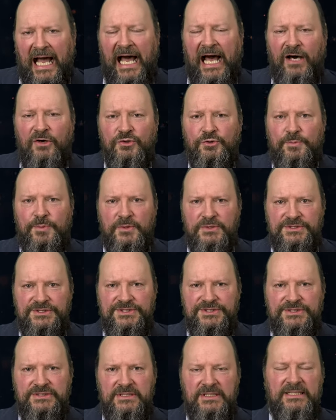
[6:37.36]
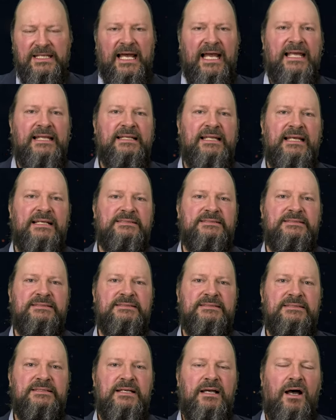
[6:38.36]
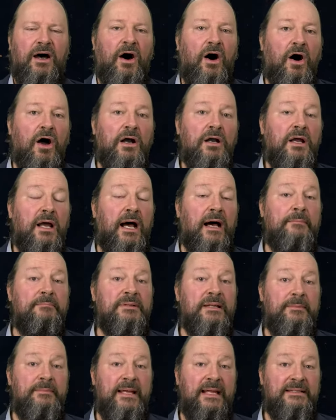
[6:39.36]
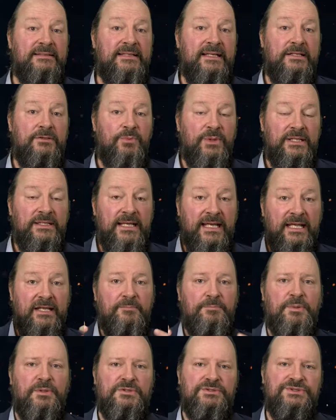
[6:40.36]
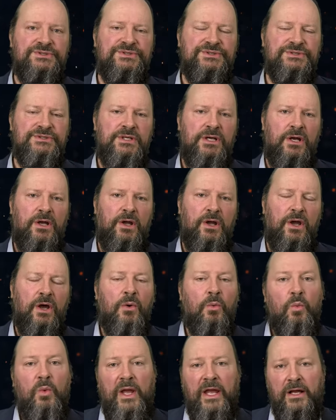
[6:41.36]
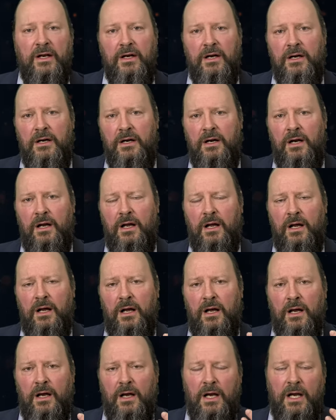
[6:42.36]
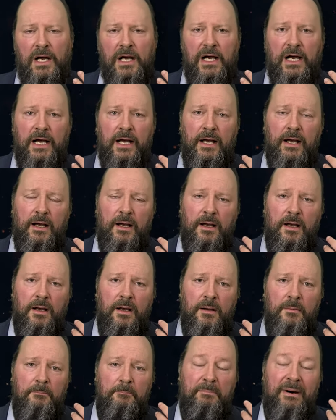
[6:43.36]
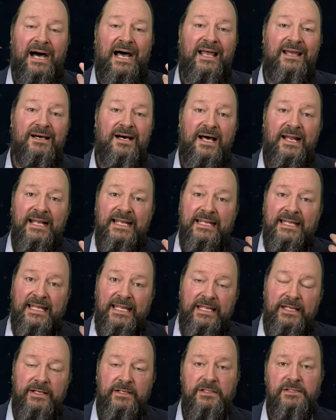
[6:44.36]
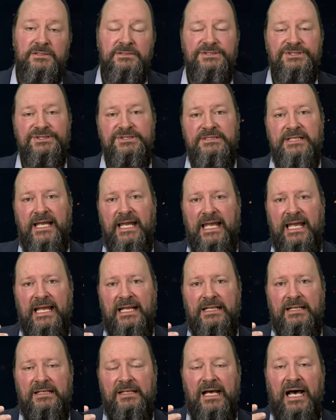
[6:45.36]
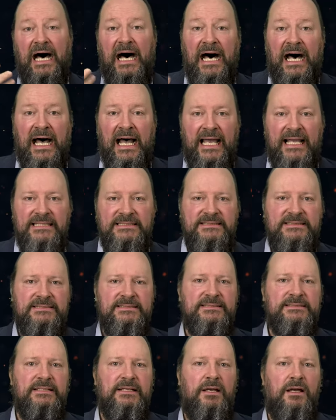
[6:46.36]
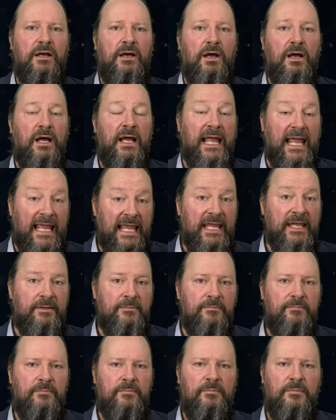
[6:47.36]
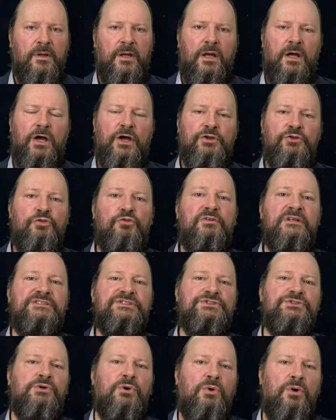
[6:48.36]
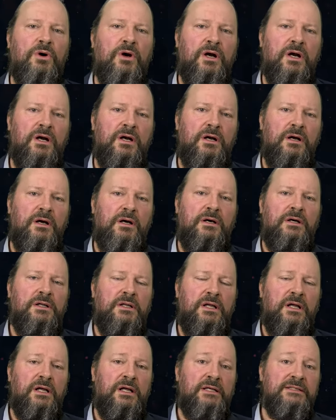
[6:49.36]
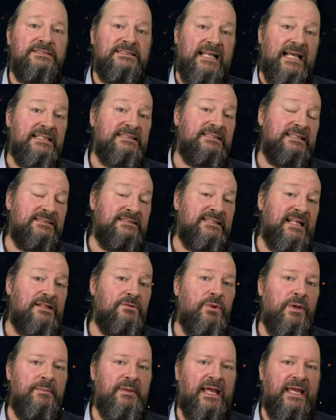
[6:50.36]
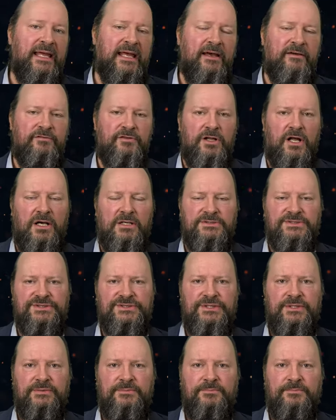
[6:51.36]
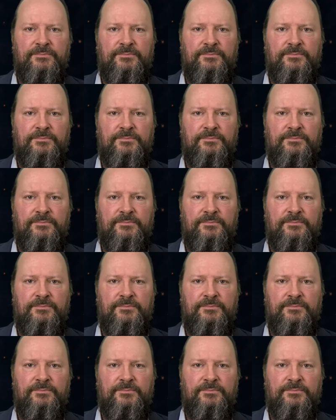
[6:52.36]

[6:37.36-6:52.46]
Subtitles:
Outputs like this are complemented with inputs, where bionic ears and eyes aim to restore senses that we may have lost.